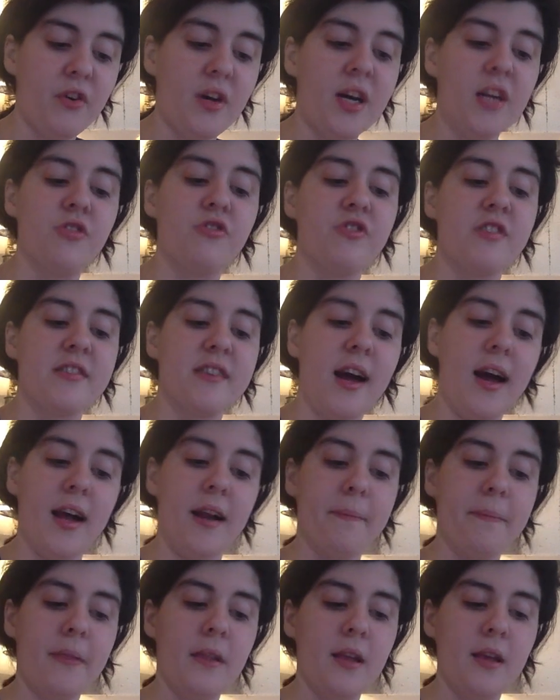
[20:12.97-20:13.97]

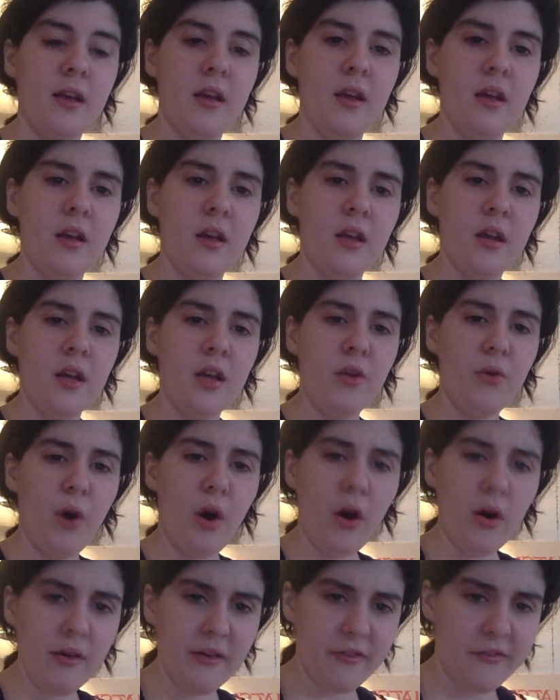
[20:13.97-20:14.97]
countryside. You
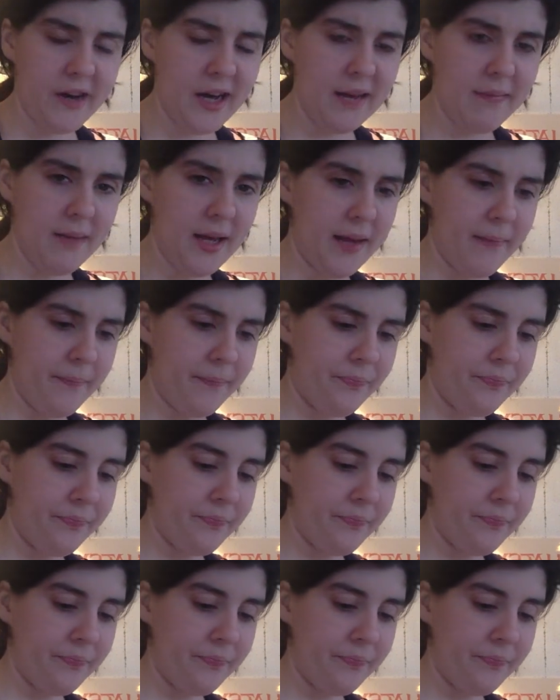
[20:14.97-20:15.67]
horrify me,